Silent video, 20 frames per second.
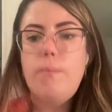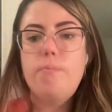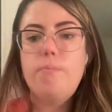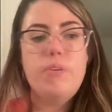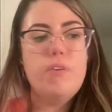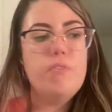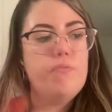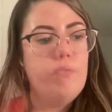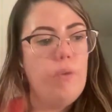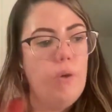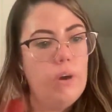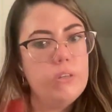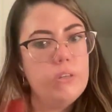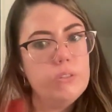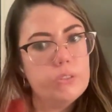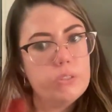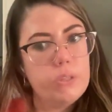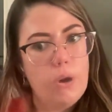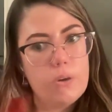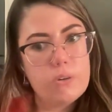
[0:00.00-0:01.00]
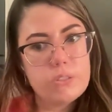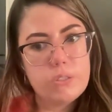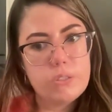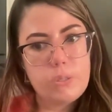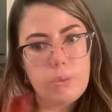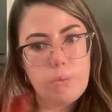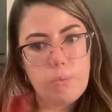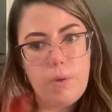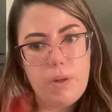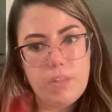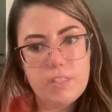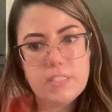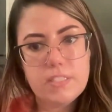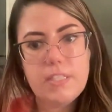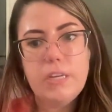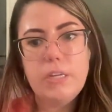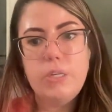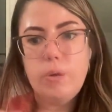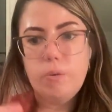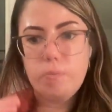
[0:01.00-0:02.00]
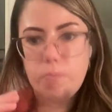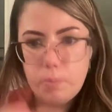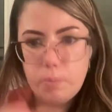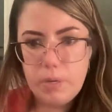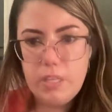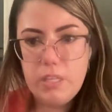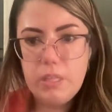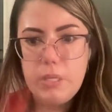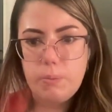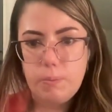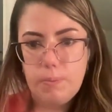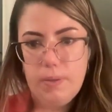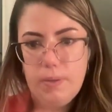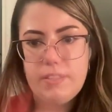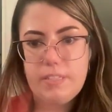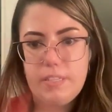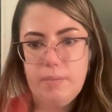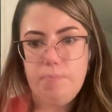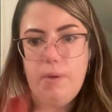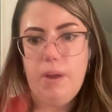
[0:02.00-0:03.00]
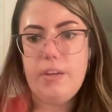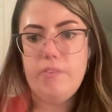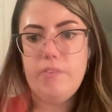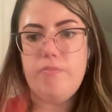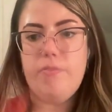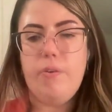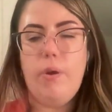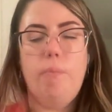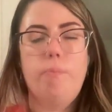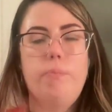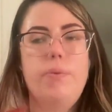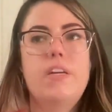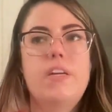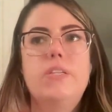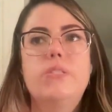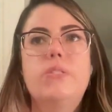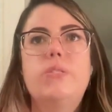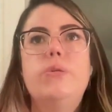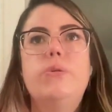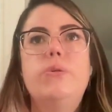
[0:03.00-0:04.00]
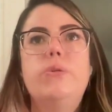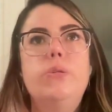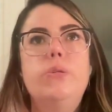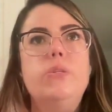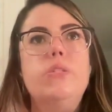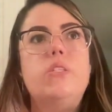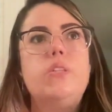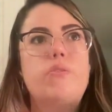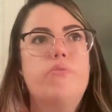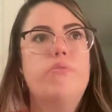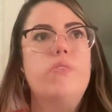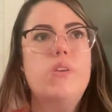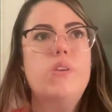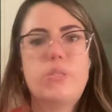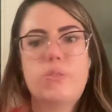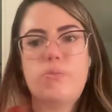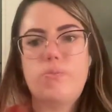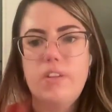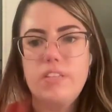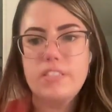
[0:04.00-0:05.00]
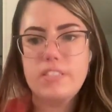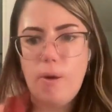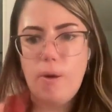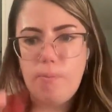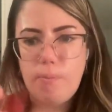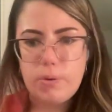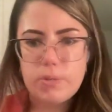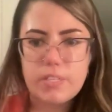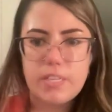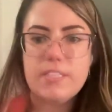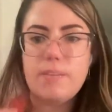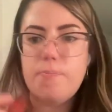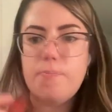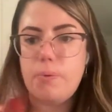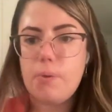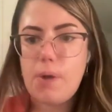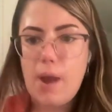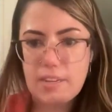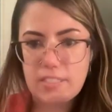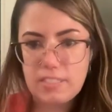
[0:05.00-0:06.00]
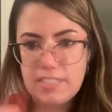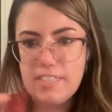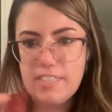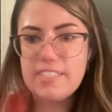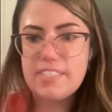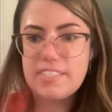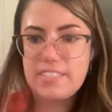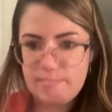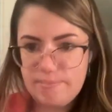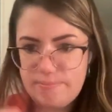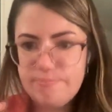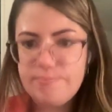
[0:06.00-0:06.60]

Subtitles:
before you talk to the ones that you really want the money from, because you use the first ones almost as a practice.